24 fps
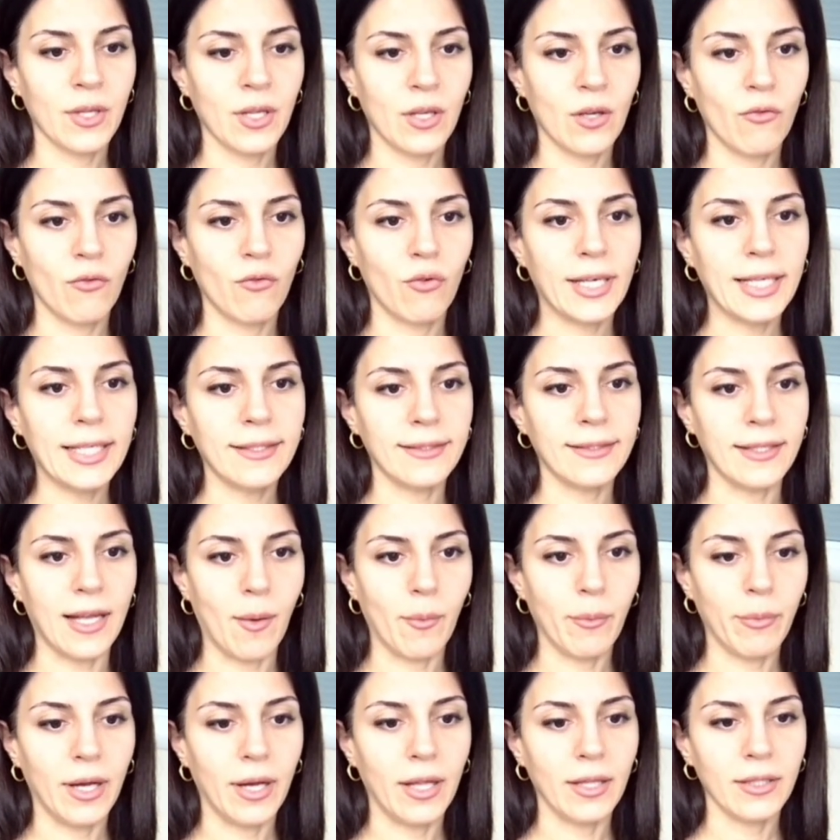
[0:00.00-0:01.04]
For
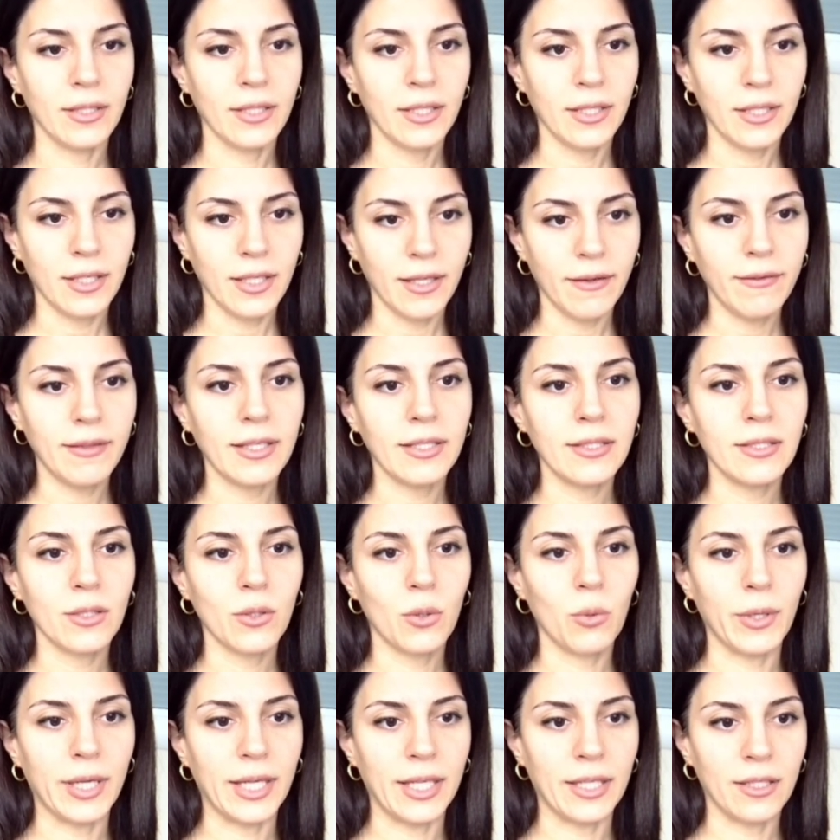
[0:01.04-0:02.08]
example, if this
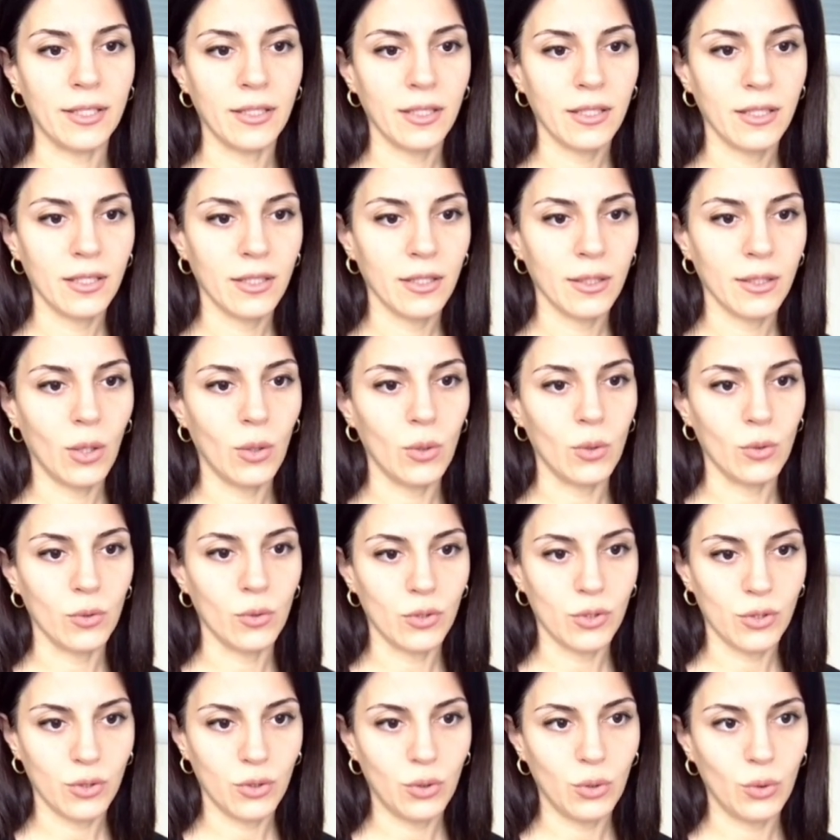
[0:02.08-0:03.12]
queen
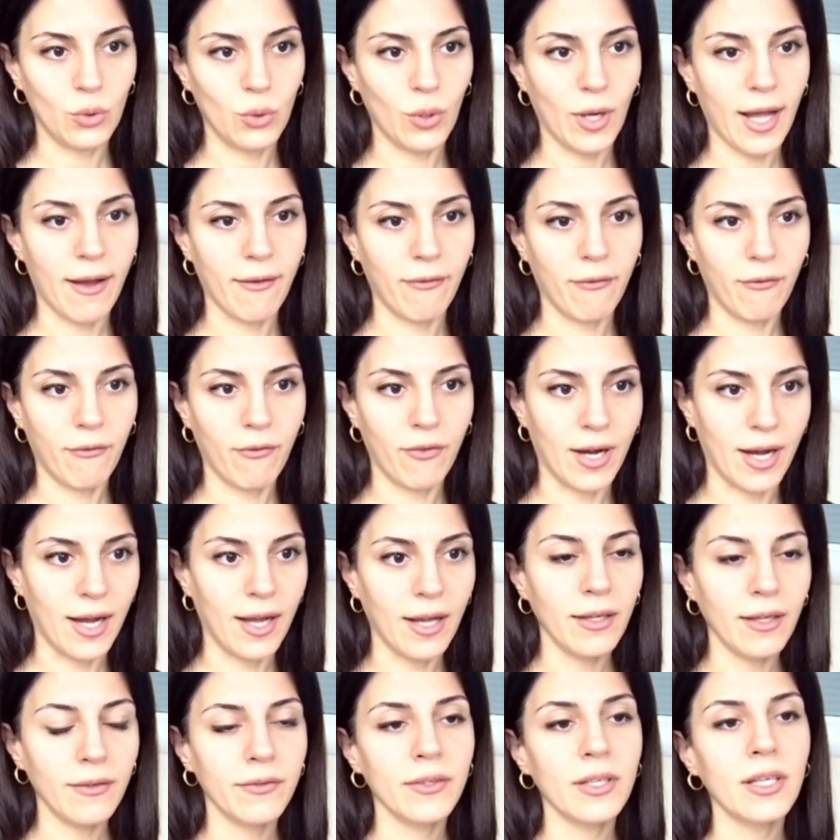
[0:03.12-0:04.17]
goes to
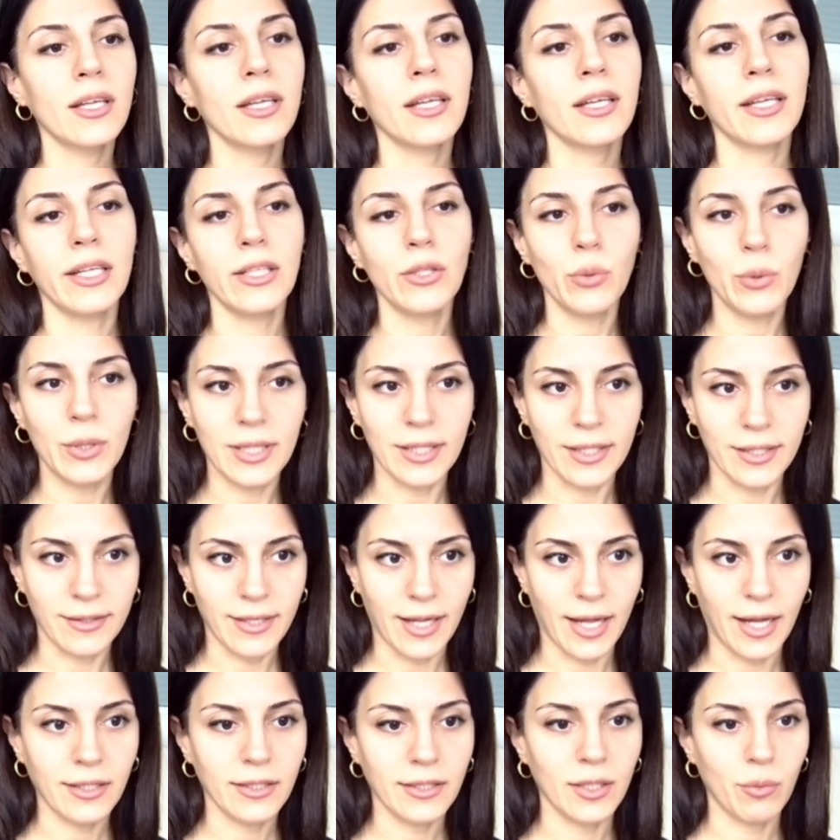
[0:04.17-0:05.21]
f5, it will
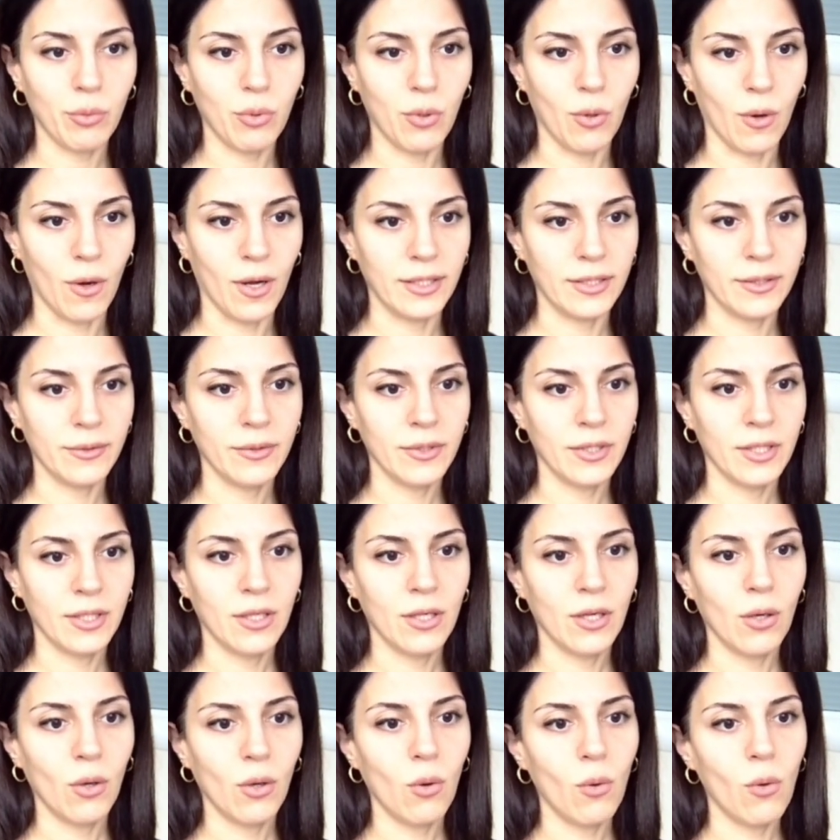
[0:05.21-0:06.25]
attack the pawn.
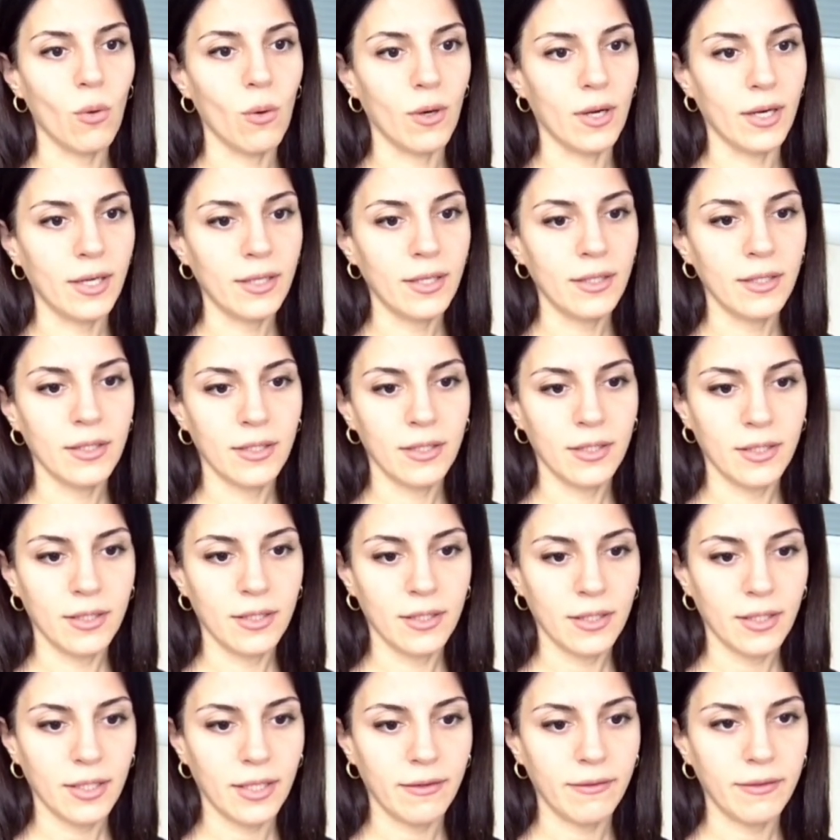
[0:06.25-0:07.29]
Or
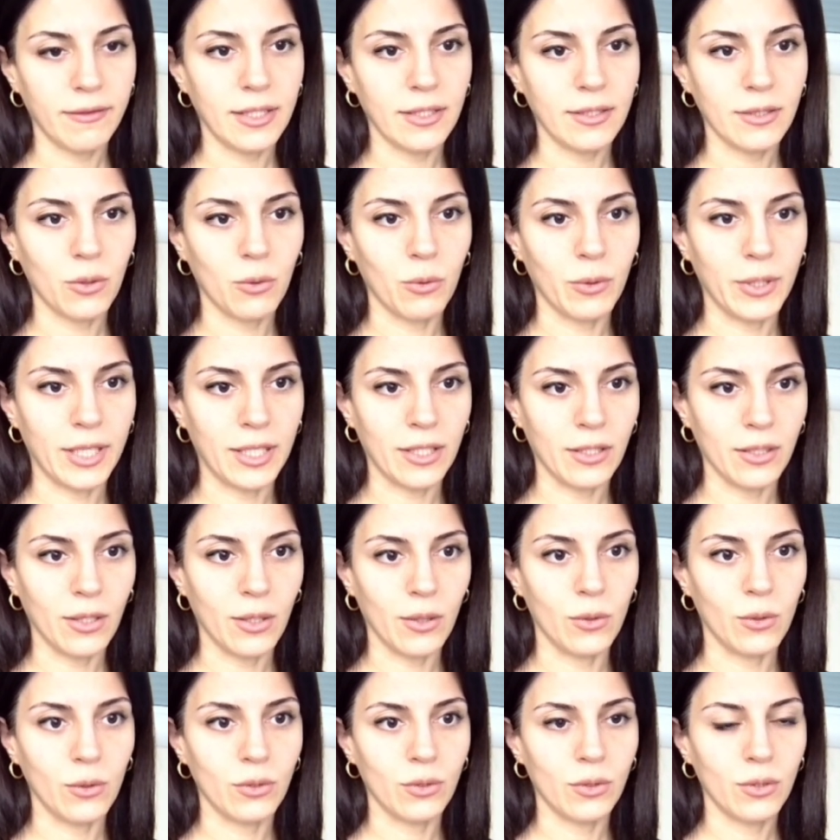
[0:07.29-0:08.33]
if this queen
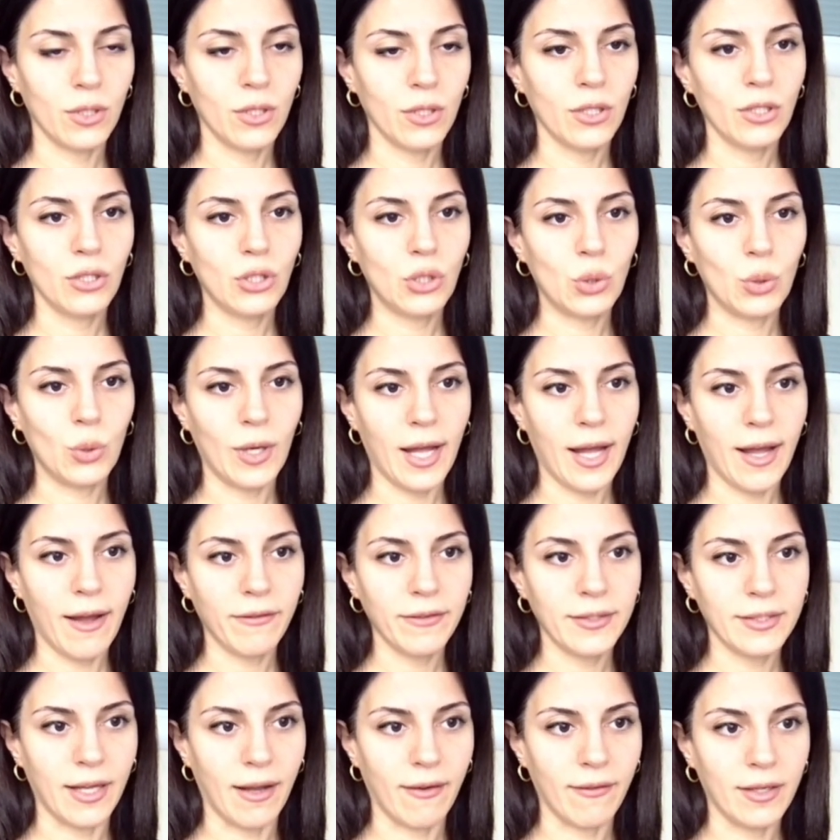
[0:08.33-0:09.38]
goes to
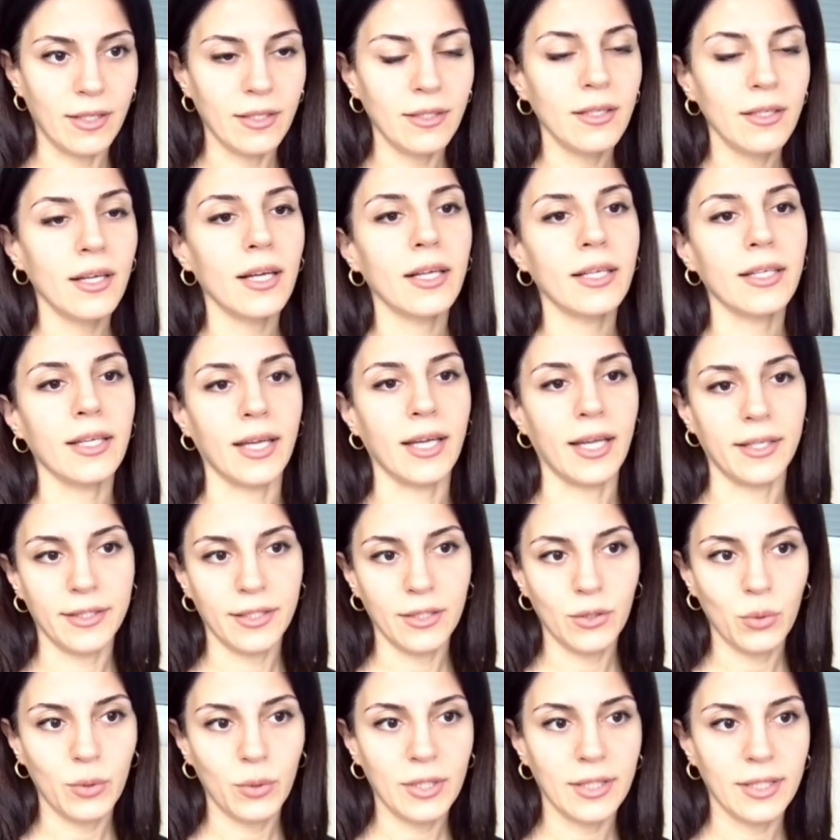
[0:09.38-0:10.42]
f7, again it
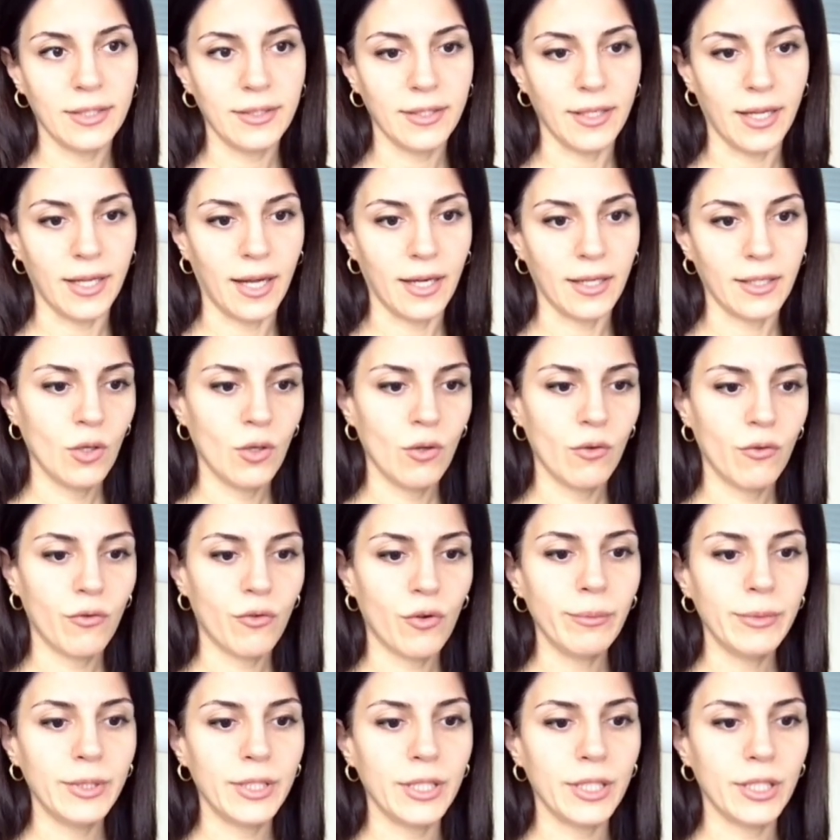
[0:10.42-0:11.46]
will attack.
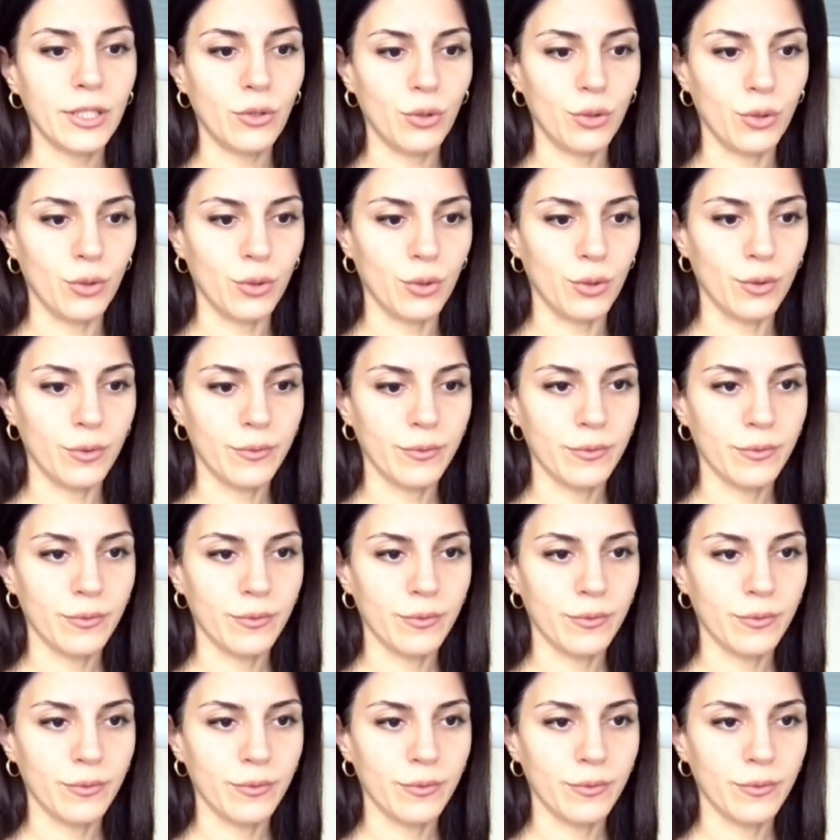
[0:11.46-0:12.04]
From d2,